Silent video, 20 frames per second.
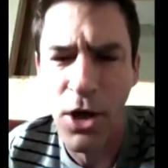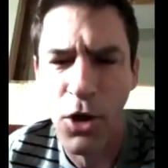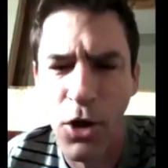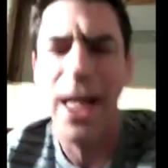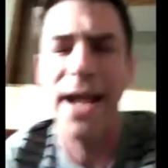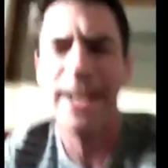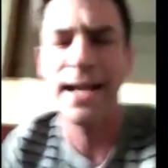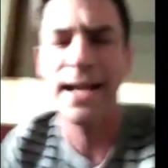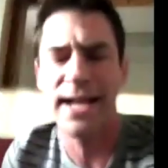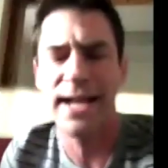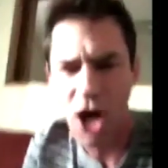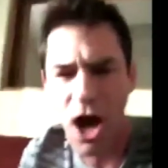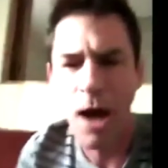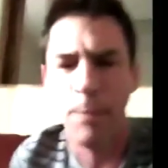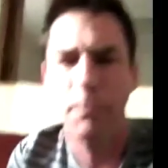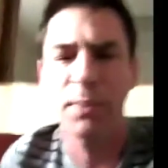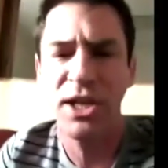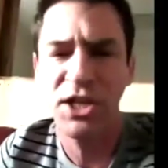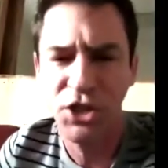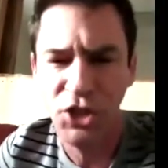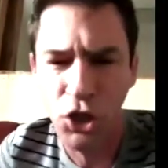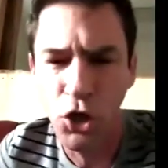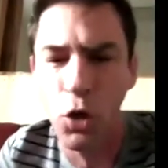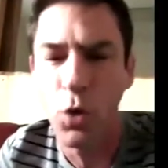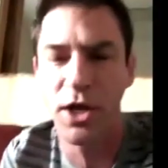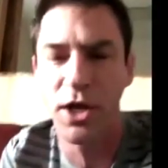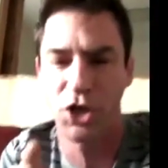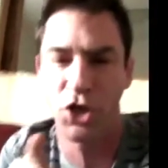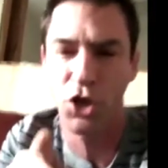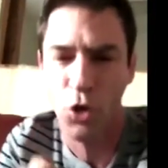Like I copied you
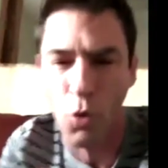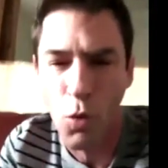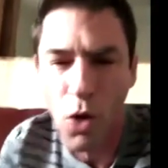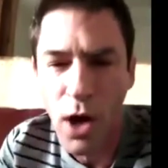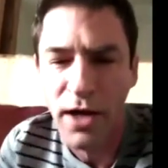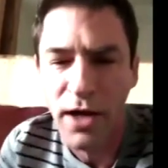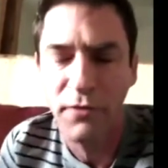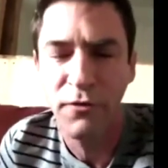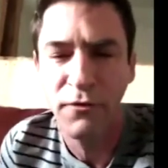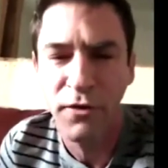in your one